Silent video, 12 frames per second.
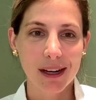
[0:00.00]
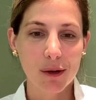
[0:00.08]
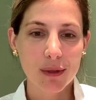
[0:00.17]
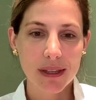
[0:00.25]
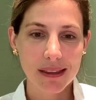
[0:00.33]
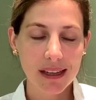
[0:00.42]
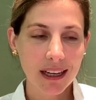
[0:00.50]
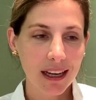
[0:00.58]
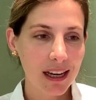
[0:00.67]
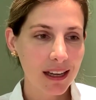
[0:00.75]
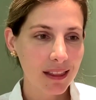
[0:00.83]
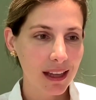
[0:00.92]
And I was
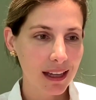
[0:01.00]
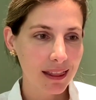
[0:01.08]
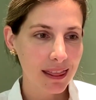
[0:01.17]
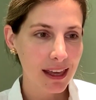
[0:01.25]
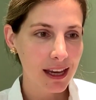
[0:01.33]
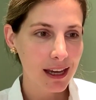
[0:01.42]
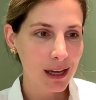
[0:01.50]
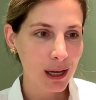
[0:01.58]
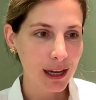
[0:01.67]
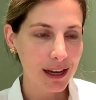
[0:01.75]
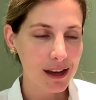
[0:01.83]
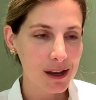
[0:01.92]
thinking that
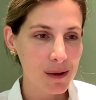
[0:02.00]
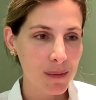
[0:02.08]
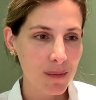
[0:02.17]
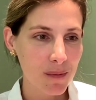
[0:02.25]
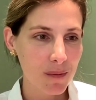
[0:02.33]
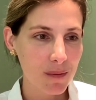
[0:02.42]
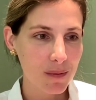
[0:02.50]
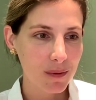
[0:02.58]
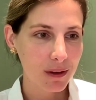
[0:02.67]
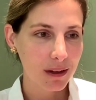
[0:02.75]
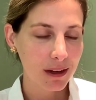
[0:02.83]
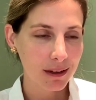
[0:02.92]
they,
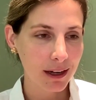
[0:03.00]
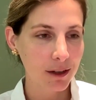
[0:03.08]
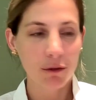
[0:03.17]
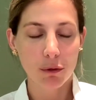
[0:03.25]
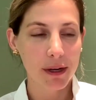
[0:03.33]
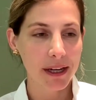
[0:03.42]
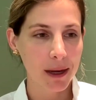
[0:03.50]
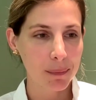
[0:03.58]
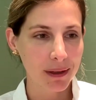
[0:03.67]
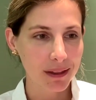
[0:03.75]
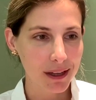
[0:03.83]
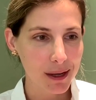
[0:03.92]
kind of
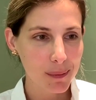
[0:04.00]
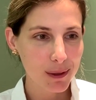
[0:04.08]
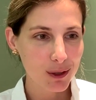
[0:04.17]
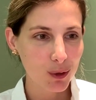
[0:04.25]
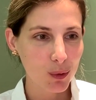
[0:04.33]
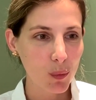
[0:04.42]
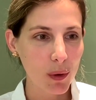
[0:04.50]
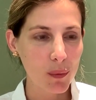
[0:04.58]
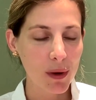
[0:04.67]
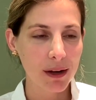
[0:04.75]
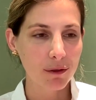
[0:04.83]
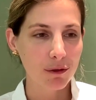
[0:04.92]
recapping the episode, we
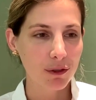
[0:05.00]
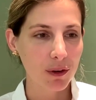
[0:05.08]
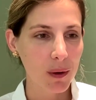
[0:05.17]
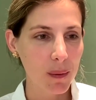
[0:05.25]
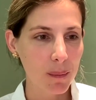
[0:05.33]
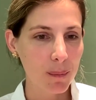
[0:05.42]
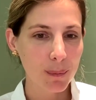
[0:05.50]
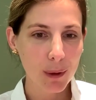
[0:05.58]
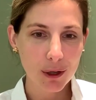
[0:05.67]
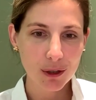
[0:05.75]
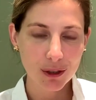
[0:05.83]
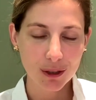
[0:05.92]
went from
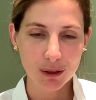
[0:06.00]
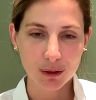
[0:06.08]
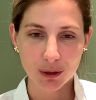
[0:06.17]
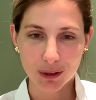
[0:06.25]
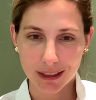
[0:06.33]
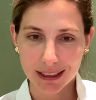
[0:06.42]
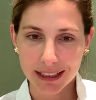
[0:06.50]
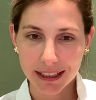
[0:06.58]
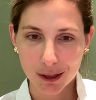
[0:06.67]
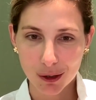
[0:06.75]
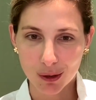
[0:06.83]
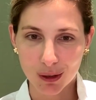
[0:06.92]
personal to
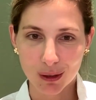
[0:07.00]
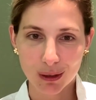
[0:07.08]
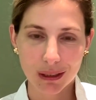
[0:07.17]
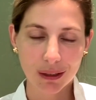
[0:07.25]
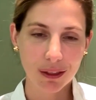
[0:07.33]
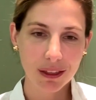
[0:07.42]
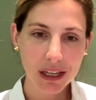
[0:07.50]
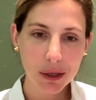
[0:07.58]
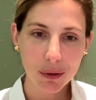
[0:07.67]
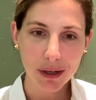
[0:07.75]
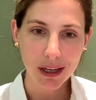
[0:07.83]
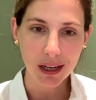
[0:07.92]
clinical to
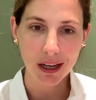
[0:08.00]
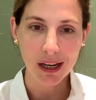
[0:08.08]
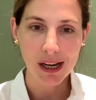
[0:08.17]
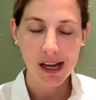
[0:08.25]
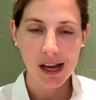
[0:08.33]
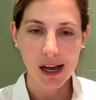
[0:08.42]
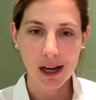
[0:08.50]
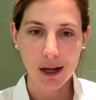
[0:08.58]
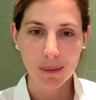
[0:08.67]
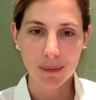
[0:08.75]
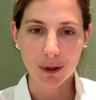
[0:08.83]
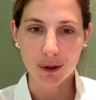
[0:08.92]
theory.
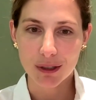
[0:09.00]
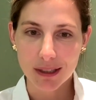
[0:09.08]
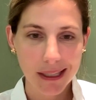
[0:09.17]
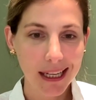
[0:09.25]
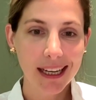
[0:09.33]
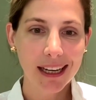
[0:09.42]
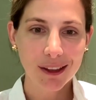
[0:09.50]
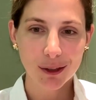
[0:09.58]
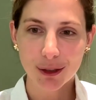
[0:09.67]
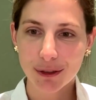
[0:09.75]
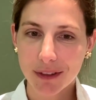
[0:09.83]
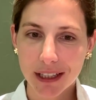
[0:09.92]
There's thinking,
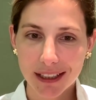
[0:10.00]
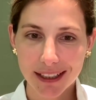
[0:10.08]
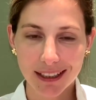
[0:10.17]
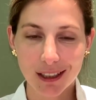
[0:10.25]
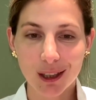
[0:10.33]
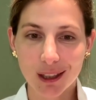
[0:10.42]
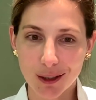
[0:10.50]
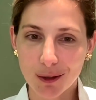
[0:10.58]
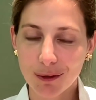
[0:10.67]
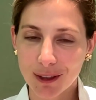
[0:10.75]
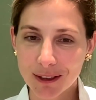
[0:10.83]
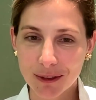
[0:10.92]
there's feeling, and a
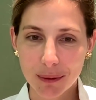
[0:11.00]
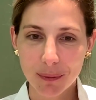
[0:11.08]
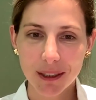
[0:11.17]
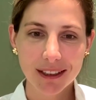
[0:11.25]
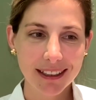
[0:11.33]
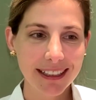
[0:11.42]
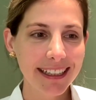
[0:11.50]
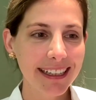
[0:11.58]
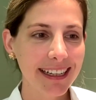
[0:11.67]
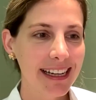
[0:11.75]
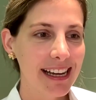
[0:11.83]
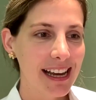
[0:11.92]
little
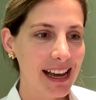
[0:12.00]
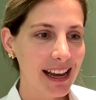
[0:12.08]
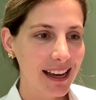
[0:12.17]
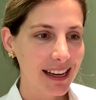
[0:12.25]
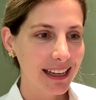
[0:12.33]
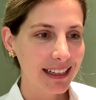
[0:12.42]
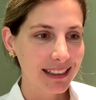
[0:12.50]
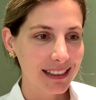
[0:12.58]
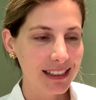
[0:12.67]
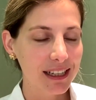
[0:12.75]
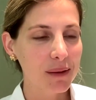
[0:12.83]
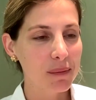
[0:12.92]
vulnerability.
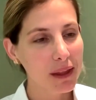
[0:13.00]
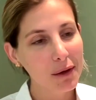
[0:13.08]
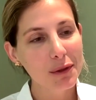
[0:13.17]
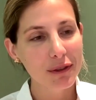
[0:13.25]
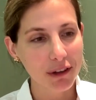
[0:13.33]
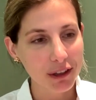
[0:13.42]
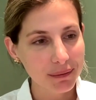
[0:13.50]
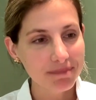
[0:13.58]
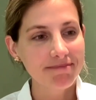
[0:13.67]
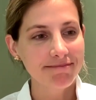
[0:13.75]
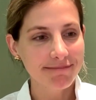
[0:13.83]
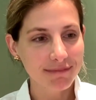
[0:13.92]
And that was fun.
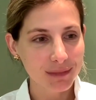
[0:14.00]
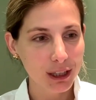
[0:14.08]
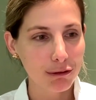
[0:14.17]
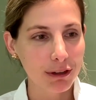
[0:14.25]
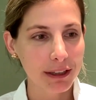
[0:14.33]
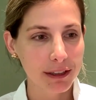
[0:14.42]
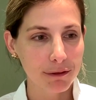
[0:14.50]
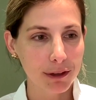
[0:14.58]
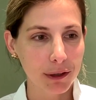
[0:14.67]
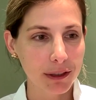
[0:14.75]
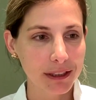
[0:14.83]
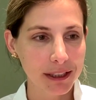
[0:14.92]
Definitely
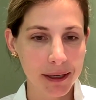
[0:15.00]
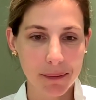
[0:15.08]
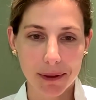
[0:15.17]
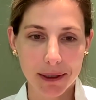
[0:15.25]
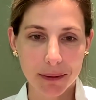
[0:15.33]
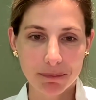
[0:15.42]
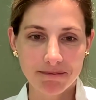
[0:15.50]
very dynamic.